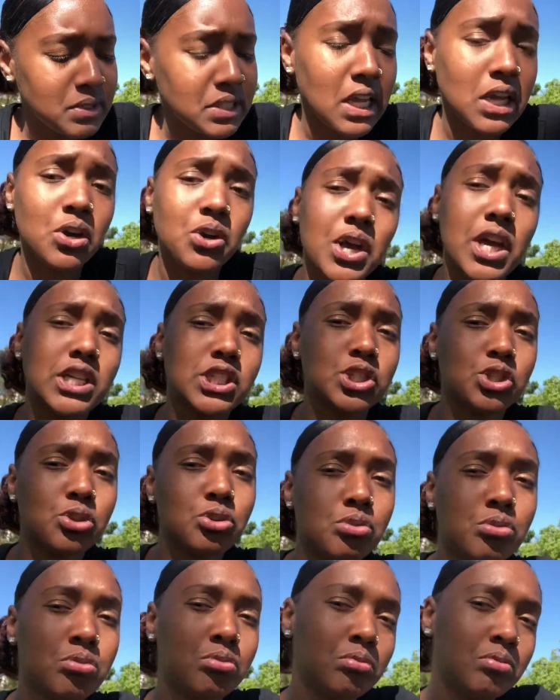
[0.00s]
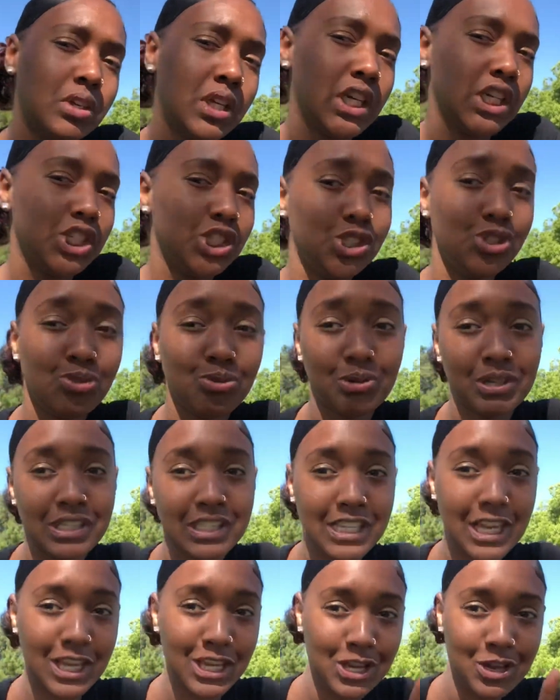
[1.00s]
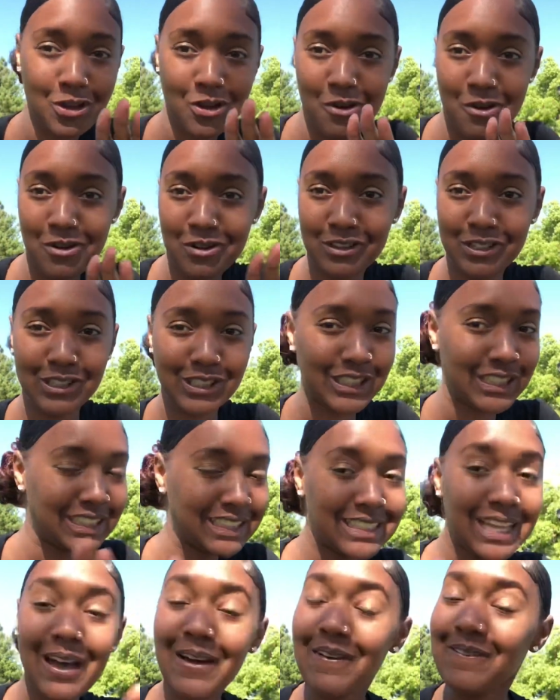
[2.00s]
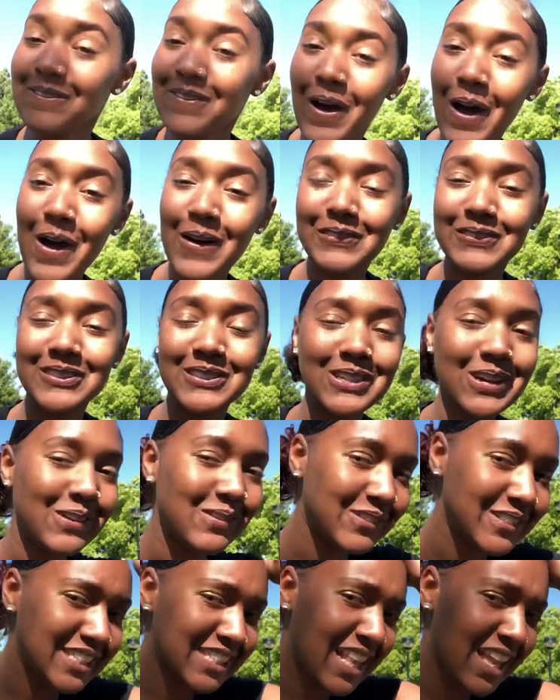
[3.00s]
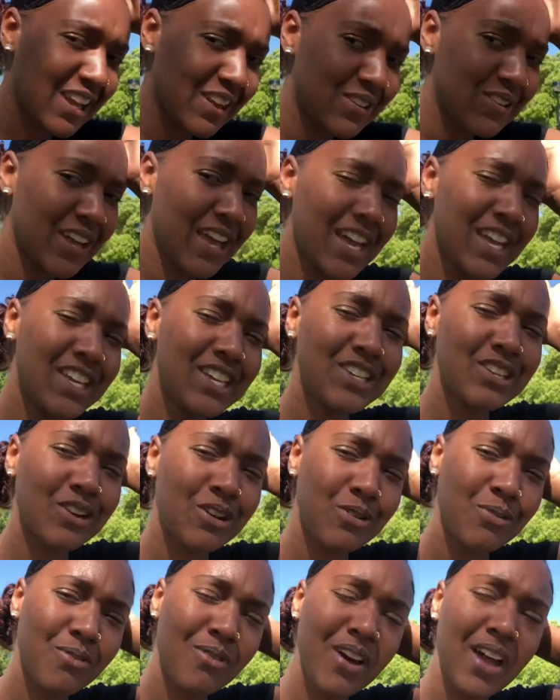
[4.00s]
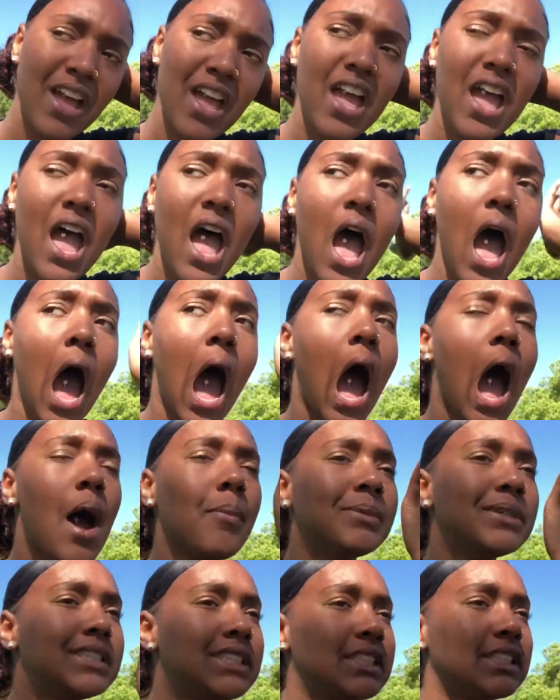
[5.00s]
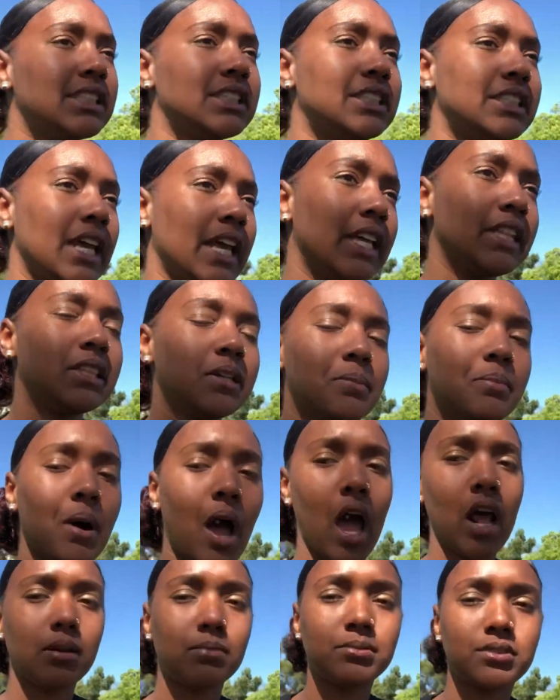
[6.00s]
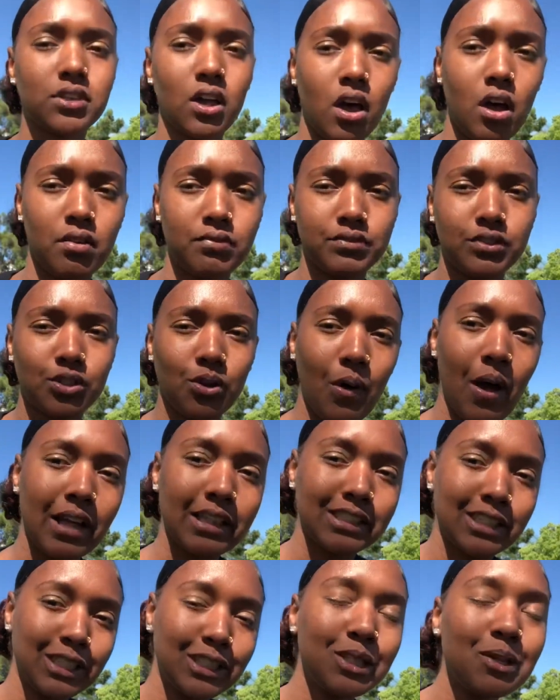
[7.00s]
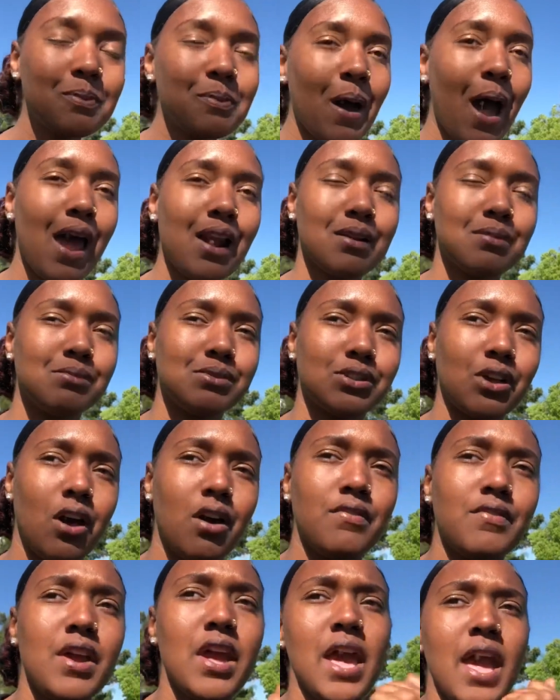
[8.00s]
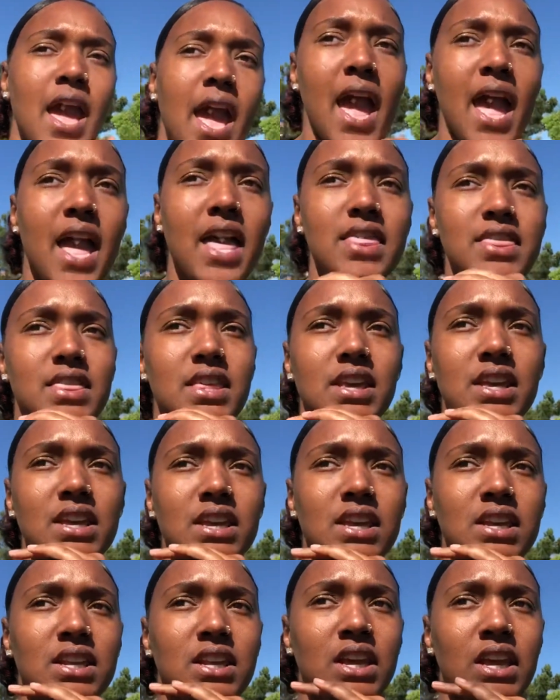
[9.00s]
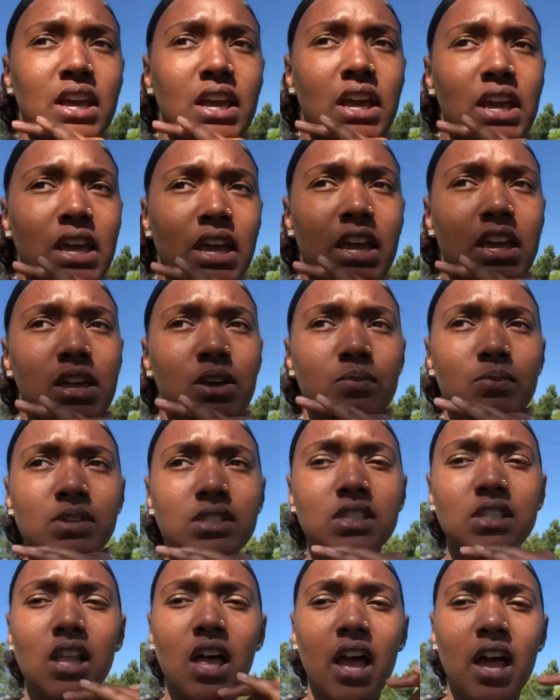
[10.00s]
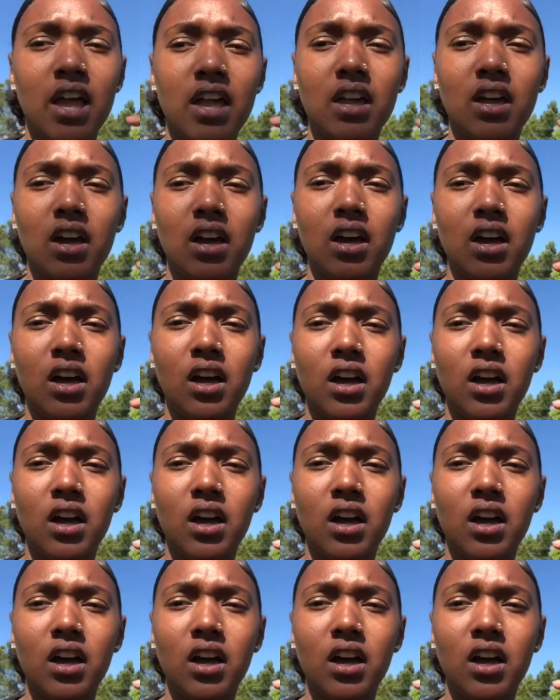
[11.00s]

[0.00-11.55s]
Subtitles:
like, okay, so is you gonna take your stuff off? So I was like, okay, you know what, I'ma just take the bottoms off. So I took the bottoms off, and then he was like,